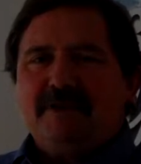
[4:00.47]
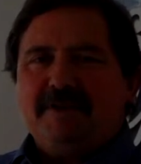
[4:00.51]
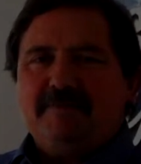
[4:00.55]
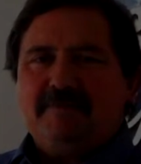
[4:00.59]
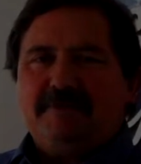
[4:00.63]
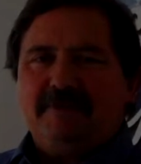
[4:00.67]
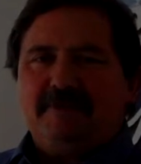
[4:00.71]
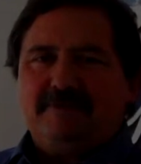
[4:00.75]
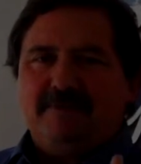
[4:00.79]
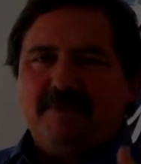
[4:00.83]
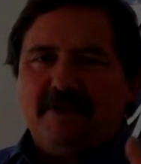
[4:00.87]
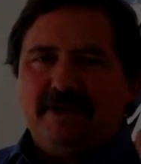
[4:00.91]

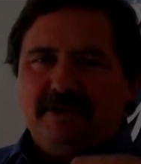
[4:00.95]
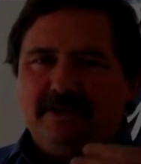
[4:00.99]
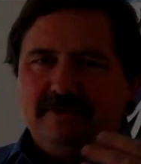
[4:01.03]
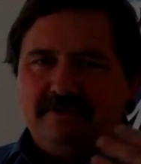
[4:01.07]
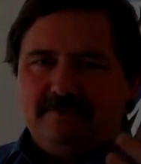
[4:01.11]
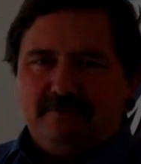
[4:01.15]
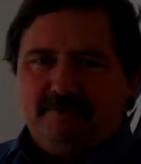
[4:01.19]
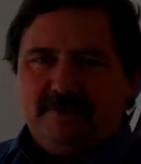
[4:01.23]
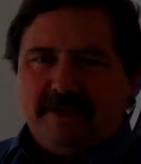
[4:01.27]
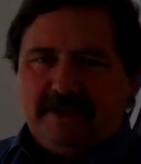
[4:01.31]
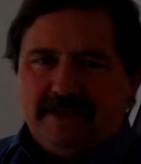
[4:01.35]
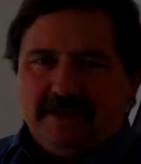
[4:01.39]
people of where
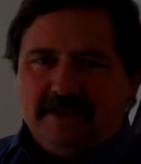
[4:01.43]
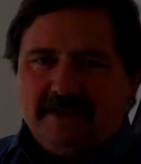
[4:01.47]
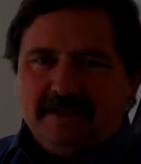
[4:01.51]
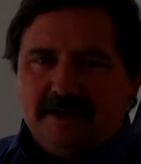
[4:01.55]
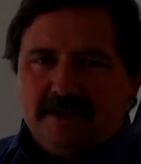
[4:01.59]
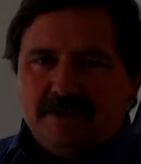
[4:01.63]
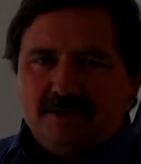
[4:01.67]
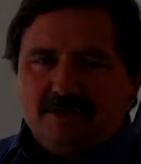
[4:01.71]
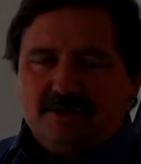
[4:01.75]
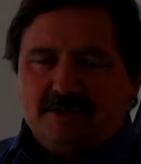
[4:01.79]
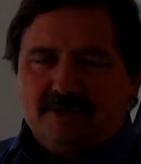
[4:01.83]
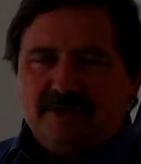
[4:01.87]
you've been
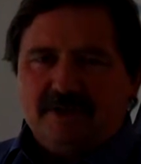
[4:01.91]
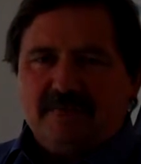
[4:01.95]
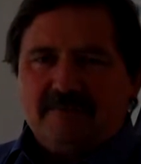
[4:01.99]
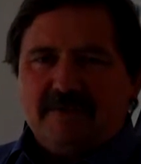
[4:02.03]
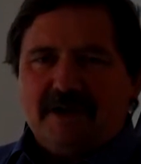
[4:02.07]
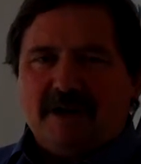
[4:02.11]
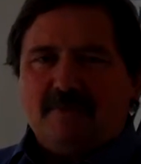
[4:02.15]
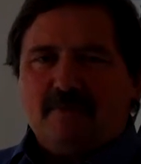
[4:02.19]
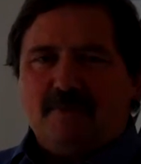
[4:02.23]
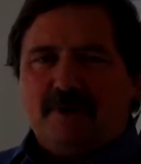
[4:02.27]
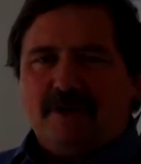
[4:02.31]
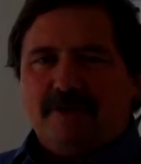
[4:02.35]
and talking
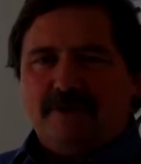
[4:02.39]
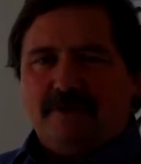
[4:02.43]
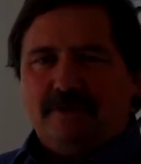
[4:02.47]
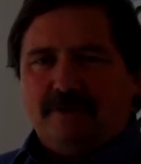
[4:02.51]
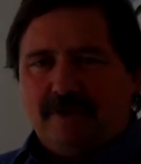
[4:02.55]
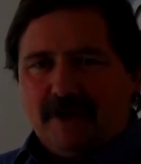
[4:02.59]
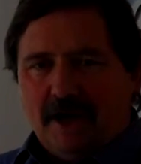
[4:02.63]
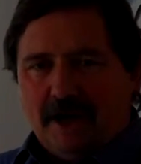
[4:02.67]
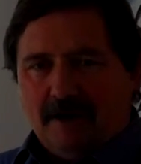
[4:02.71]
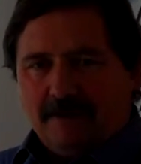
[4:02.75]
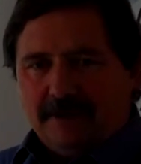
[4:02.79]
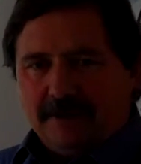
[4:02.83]
about where you're
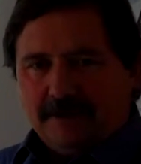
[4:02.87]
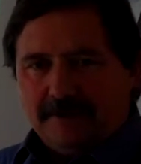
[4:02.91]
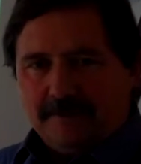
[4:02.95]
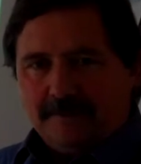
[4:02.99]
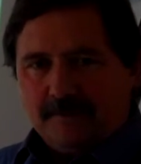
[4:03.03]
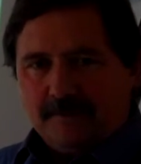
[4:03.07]
going.